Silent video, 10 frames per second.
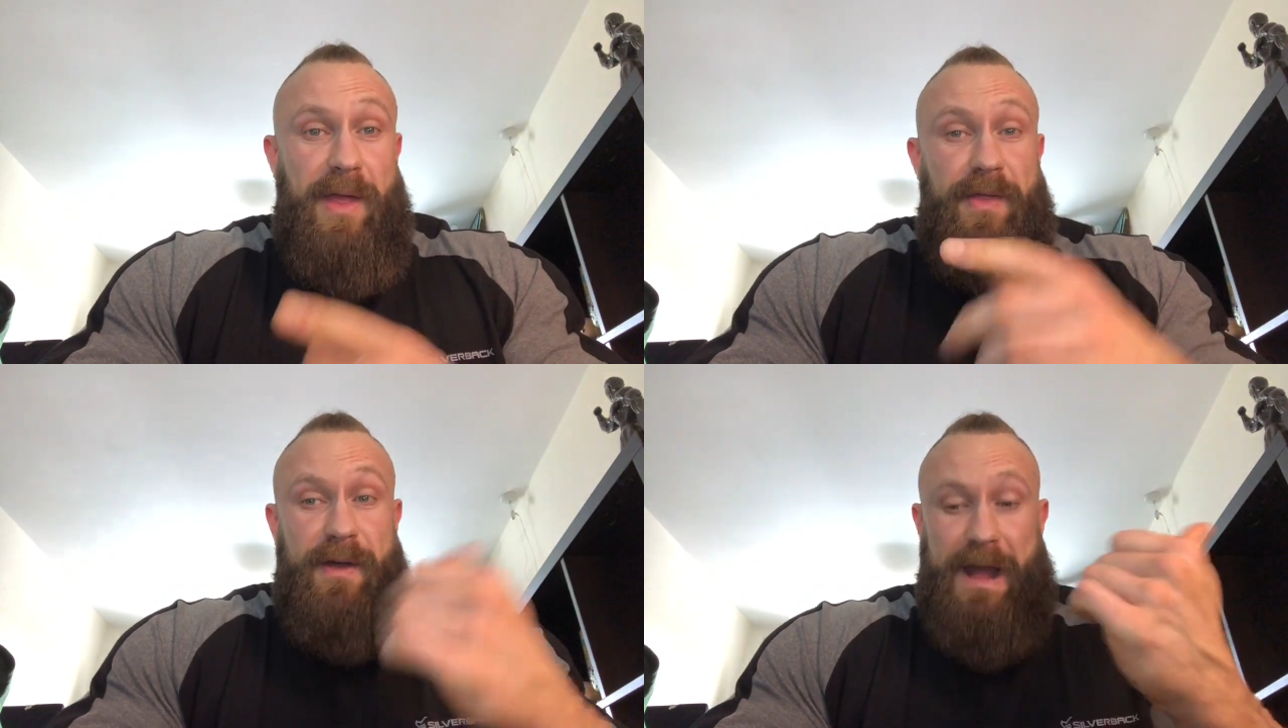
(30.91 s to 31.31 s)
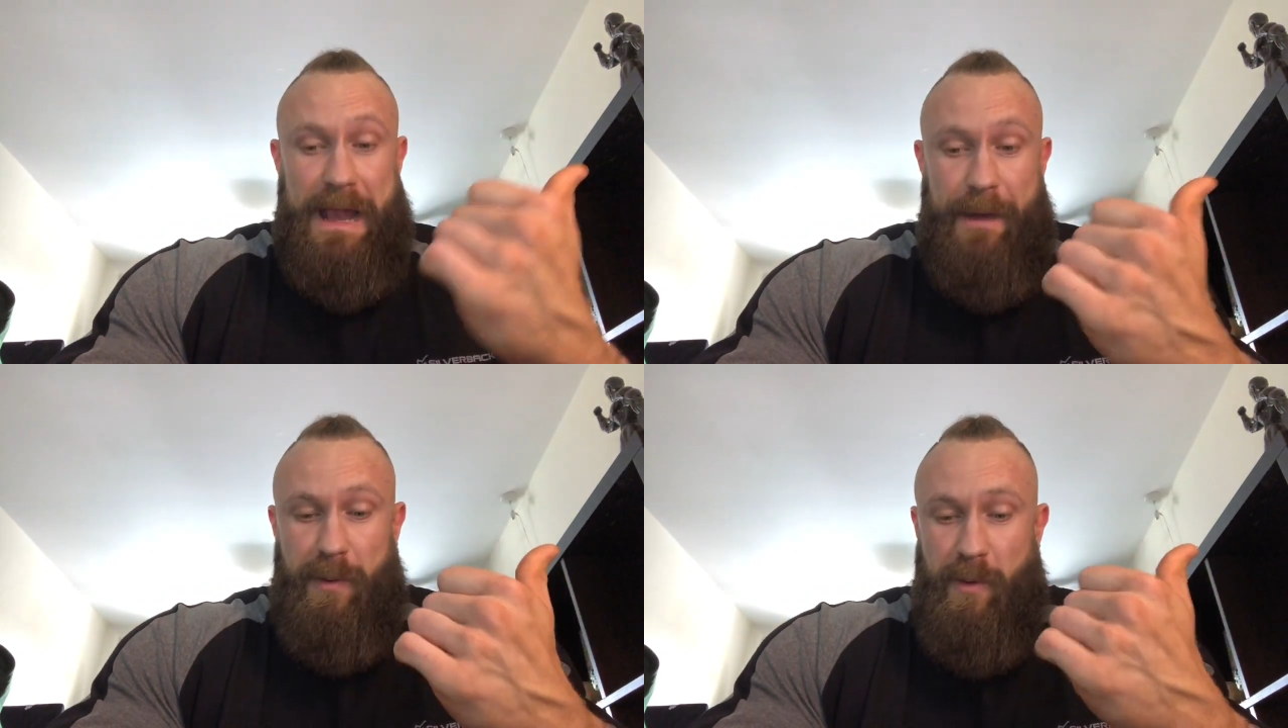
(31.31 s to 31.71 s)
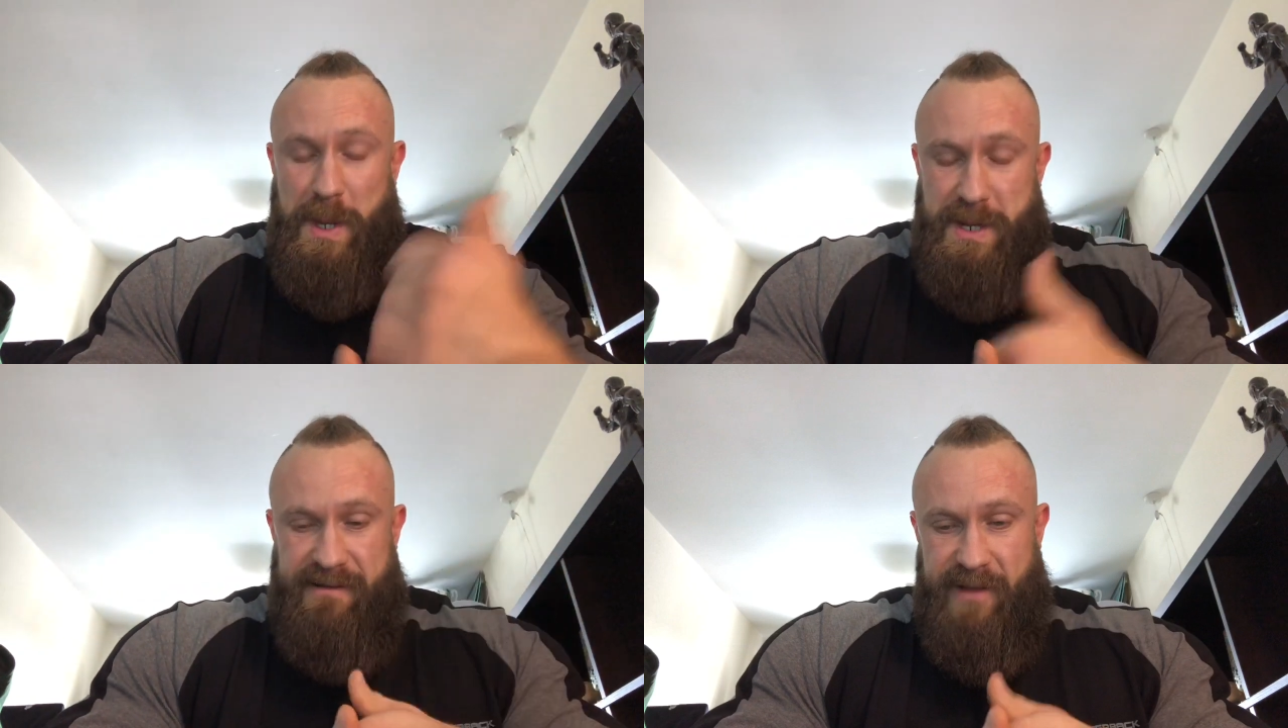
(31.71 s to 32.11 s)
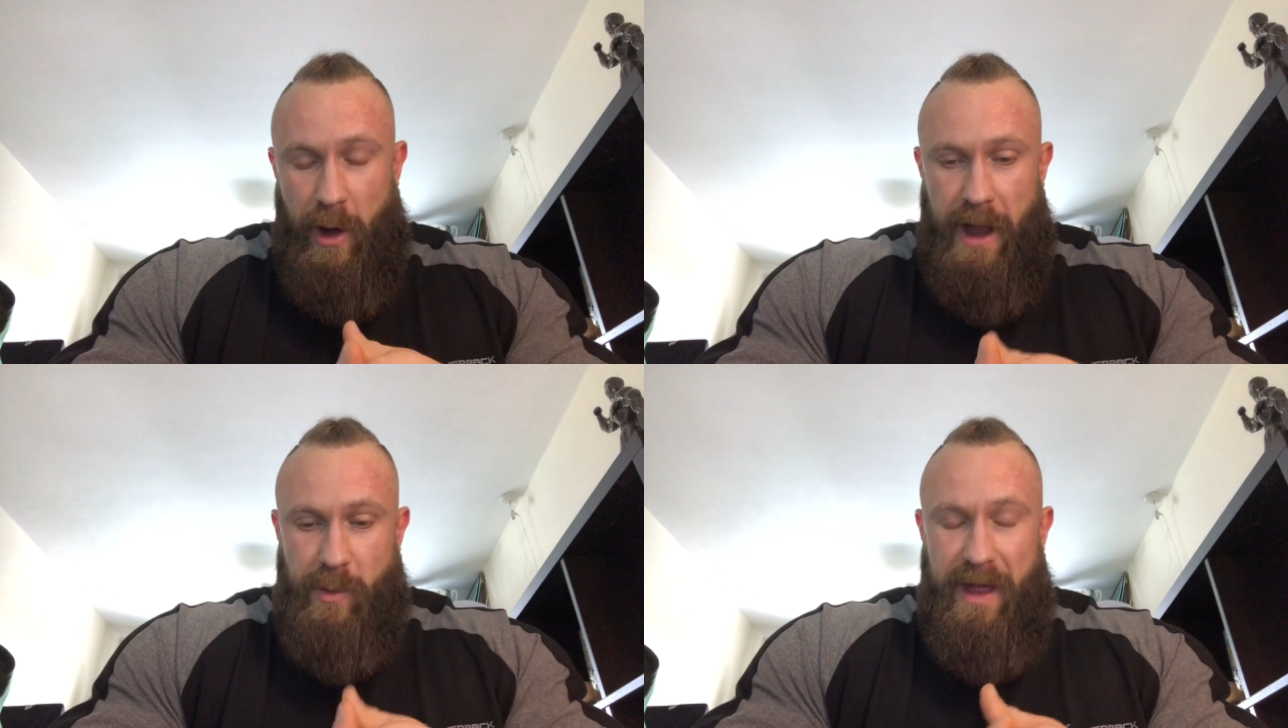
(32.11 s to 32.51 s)
the clip that we just
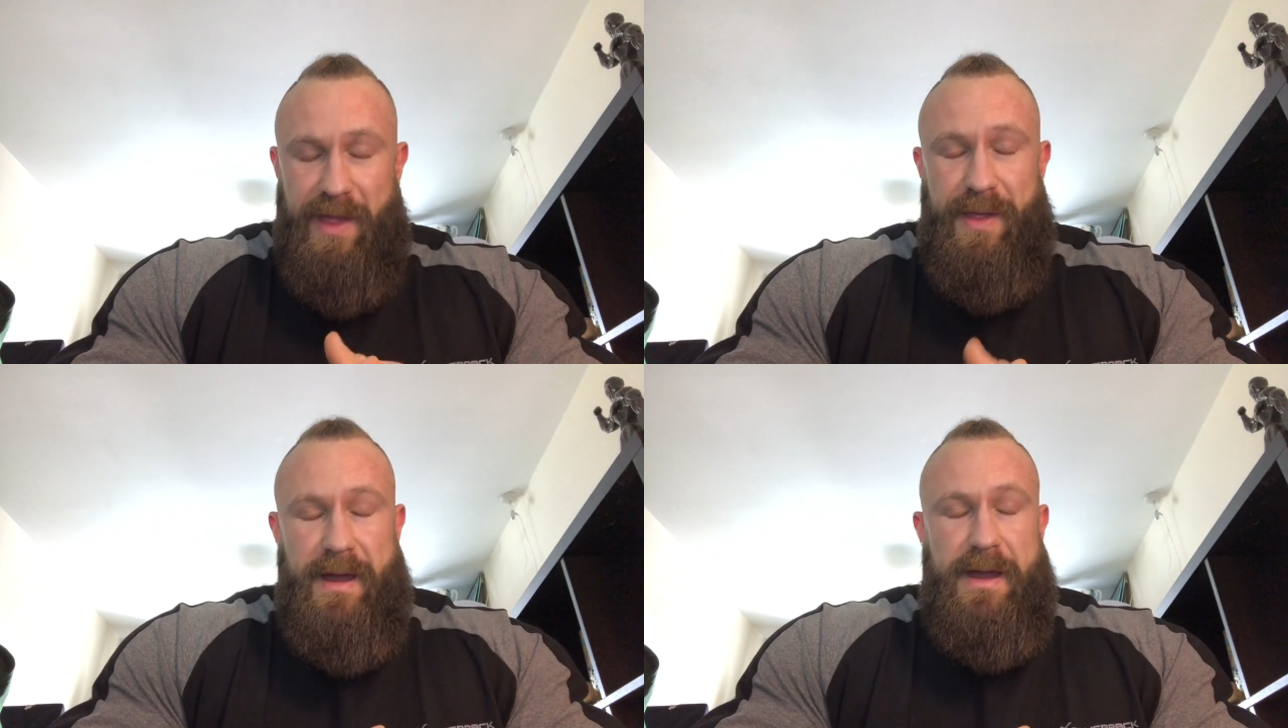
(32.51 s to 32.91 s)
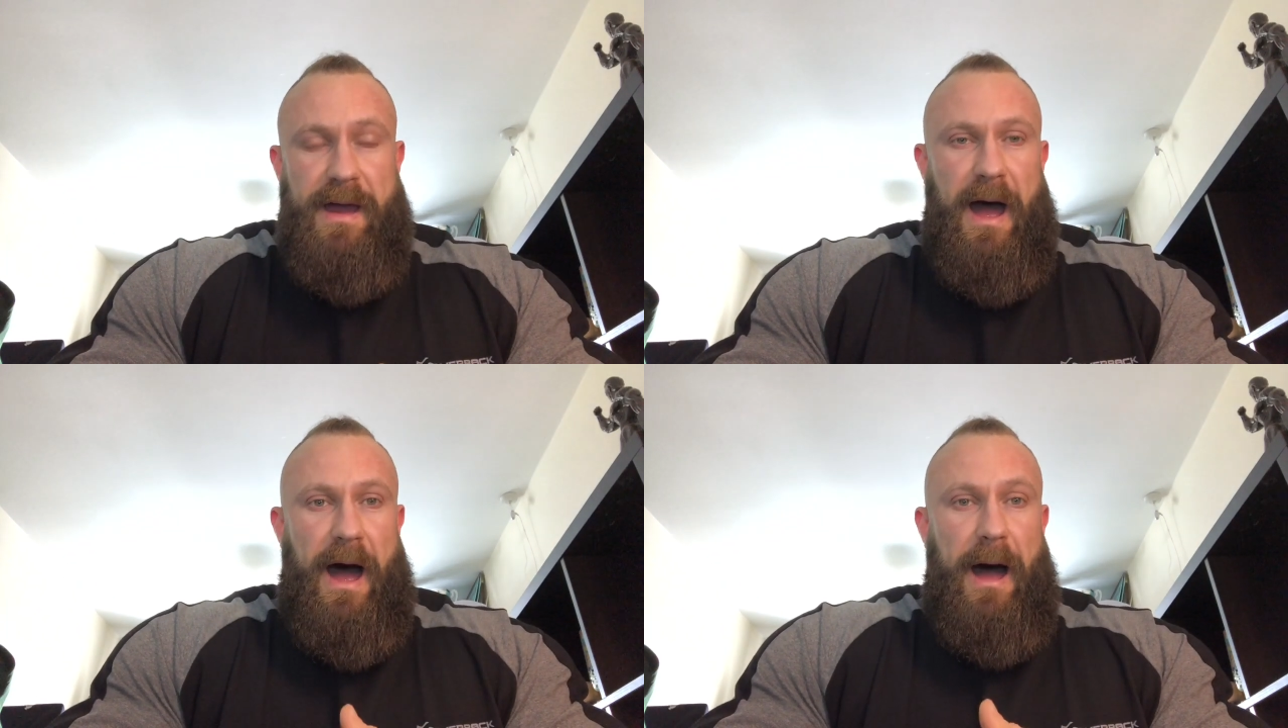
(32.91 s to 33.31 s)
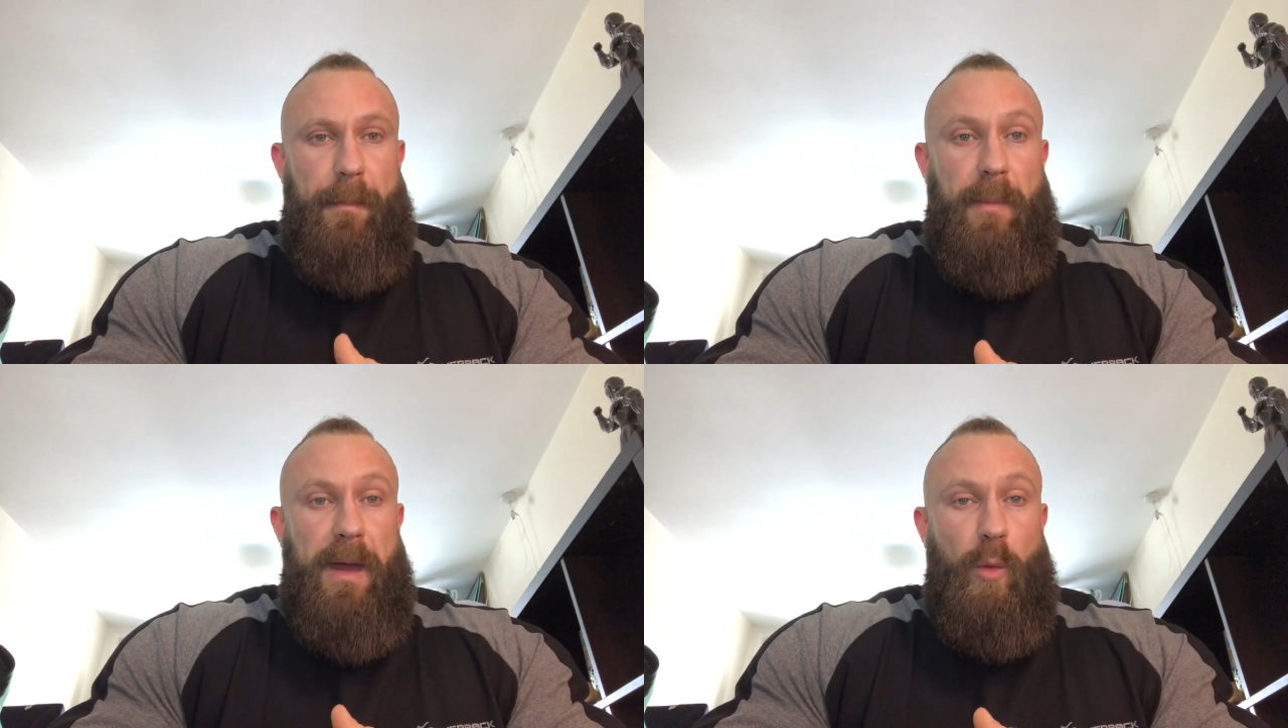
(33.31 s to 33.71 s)
started with um,